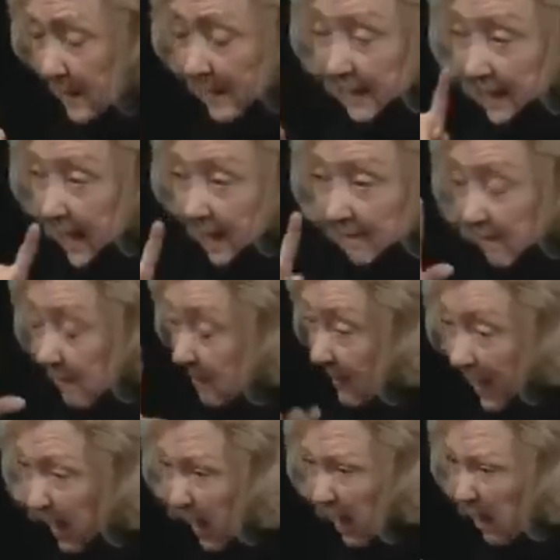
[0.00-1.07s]
They didn't pick a
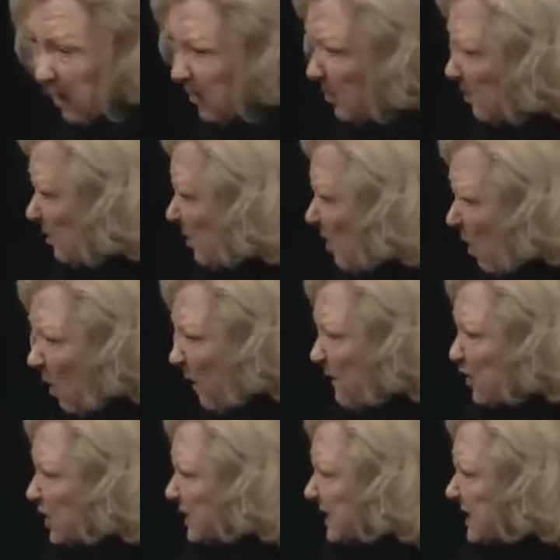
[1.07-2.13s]
deaf person,
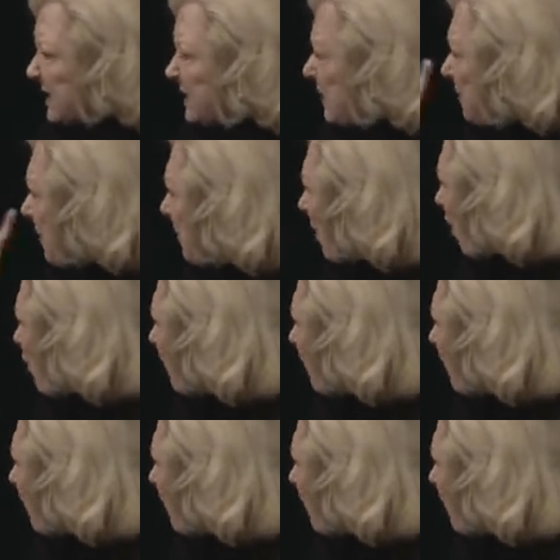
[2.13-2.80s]
they didn't pick a deaf